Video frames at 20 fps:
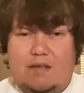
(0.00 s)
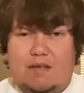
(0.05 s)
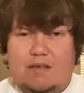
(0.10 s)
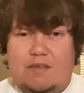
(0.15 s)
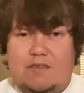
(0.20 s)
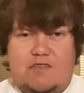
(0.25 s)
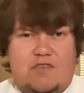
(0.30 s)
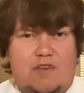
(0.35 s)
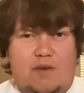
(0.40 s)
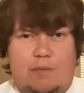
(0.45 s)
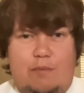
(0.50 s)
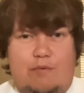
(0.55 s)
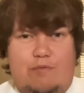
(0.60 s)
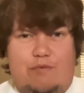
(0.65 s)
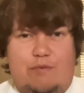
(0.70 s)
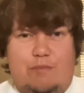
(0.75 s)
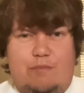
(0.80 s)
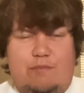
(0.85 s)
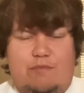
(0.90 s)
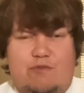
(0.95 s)
statement
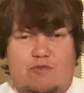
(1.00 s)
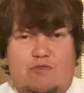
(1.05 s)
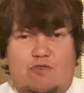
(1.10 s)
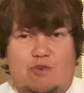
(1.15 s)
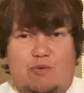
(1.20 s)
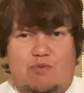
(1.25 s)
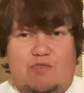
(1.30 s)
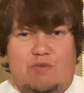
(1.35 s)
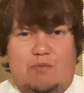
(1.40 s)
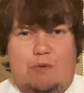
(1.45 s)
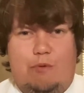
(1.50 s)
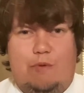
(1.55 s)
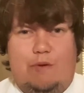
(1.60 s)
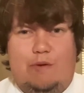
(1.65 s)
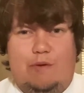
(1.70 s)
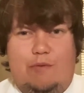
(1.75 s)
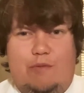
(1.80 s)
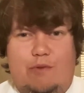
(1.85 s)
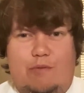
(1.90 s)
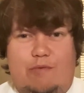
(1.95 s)
from Jose
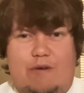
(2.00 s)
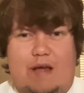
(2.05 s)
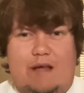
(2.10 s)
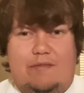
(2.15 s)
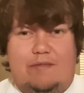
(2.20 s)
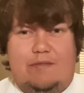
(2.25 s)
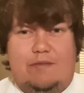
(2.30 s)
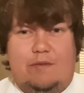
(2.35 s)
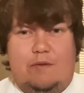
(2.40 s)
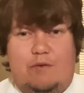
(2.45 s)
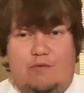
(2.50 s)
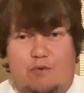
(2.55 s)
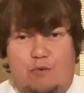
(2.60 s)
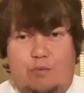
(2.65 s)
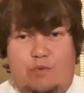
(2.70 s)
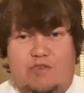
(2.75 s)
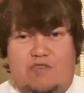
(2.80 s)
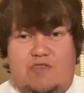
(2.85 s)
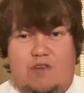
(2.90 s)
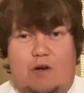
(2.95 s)
Mourinho, the fact of who
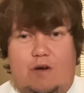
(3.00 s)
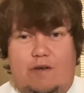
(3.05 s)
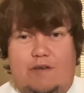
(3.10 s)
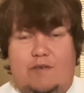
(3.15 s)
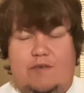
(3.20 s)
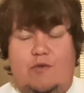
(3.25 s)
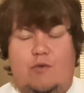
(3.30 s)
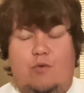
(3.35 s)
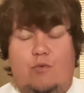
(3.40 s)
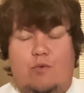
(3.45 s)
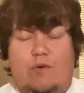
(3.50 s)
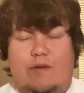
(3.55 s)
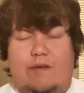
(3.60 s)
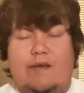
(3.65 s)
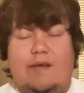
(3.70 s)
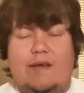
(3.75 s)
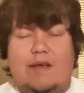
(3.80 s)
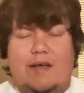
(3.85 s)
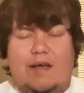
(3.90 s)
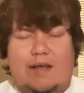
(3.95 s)
he started and who he
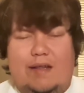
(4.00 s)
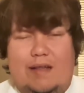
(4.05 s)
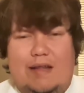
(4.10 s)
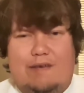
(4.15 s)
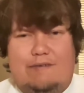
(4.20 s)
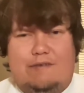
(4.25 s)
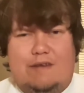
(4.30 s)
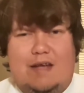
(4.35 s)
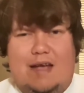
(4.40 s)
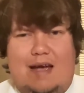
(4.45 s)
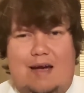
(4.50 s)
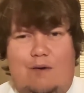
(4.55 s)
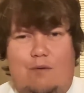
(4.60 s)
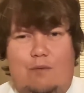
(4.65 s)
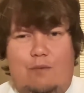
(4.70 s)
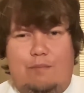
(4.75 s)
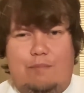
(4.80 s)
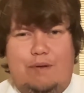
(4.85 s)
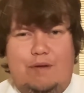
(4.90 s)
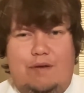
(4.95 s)
left
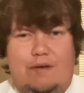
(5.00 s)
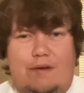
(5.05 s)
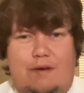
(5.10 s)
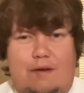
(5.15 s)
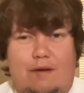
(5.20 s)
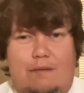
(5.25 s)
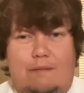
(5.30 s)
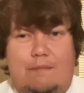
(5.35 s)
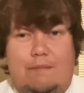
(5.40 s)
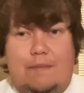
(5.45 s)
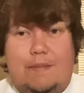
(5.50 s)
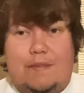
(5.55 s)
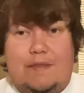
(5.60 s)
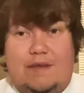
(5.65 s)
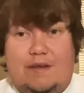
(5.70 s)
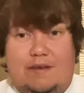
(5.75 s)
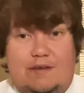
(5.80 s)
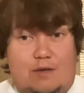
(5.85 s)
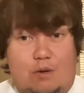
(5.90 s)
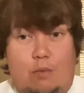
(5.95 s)
out. But and
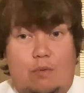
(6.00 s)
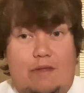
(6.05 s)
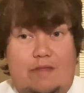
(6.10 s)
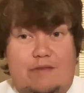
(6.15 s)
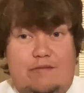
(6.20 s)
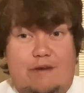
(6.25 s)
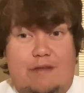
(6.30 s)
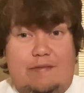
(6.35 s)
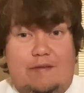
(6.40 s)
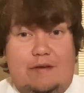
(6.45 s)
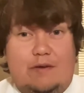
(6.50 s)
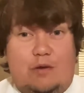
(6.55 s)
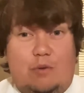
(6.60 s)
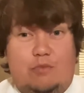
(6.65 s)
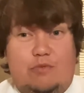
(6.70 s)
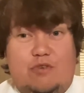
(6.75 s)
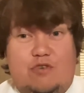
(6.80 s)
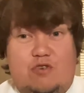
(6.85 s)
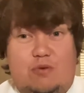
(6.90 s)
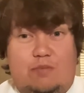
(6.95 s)
the fact that he got
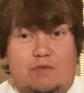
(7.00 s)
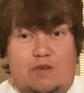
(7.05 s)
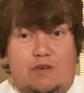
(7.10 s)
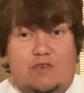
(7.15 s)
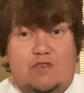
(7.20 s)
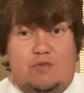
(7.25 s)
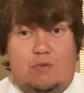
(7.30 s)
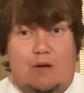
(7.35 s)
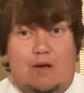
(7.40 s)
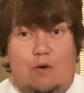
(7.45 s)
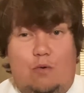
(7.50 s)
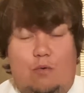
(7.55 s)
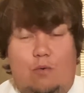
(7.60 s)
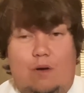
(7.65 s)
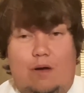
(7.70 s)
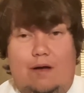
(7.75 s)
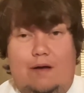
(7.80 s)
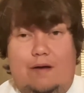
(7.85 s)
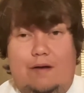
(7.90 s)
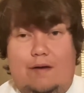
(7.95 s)
the job done as
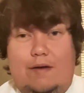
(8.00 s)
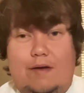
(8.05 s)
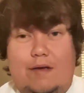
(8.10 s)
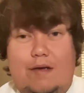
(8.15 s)
well,